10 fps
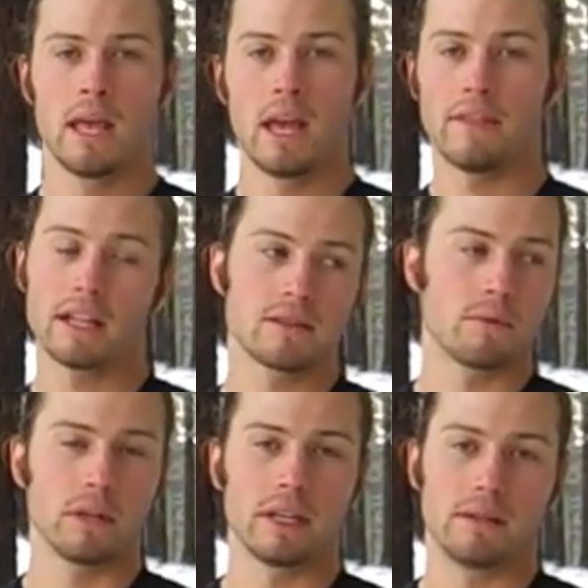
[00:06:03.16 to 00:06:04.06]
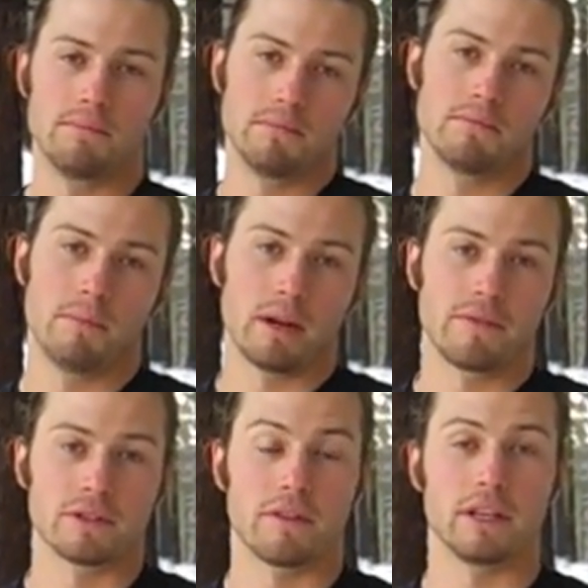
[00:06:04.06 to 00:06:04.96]
And that's a really
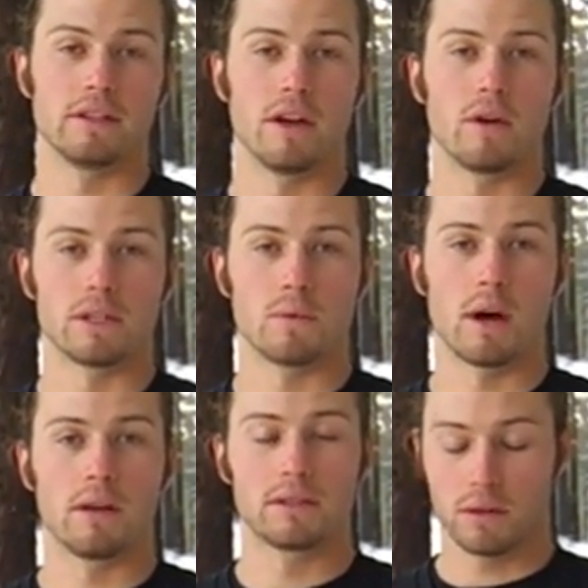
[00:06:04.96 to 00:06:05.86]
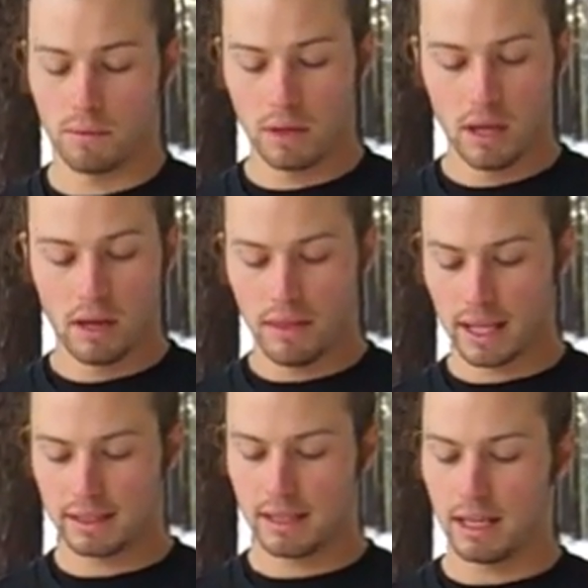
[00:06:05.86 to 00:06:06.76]
beneficial thing to know as well. So
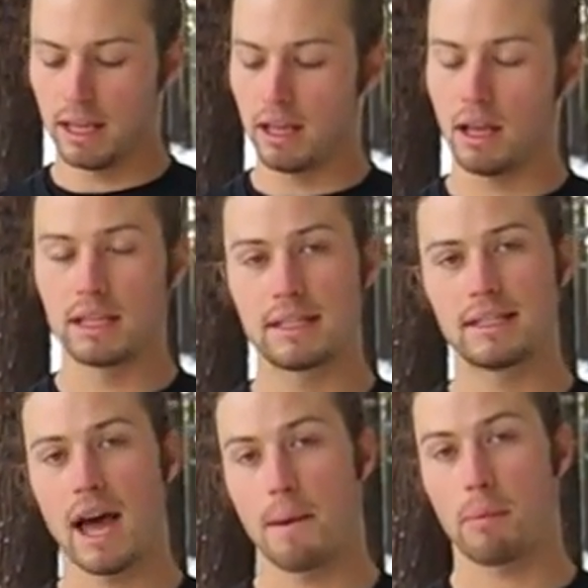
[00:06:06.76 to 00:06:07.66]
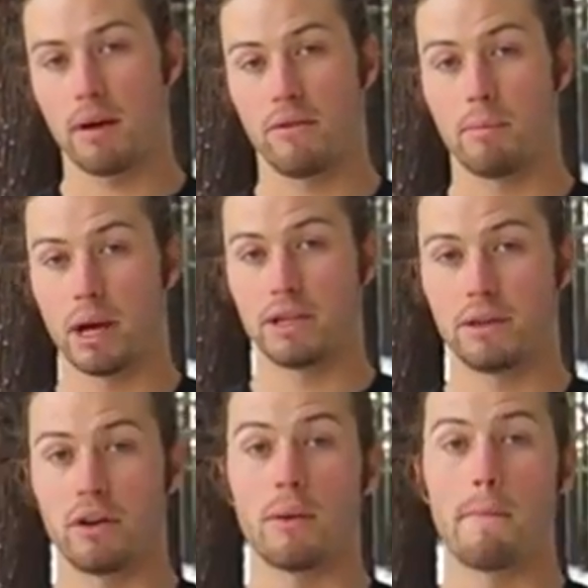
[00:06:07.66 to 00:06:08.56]
that's the sap of the pine tree,
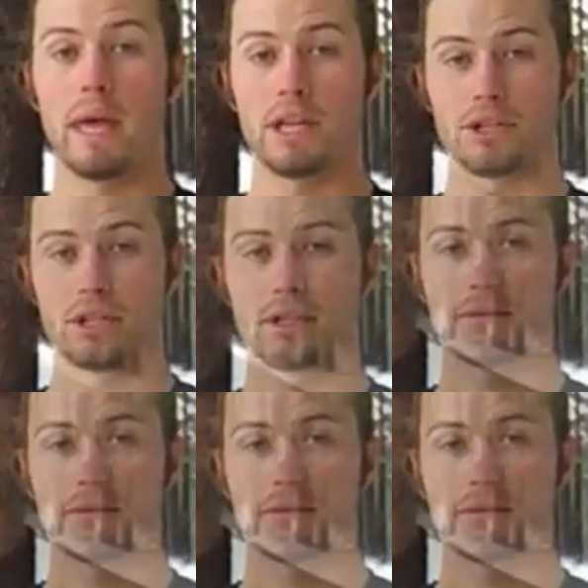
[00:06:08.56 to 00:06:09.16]
or the pitch.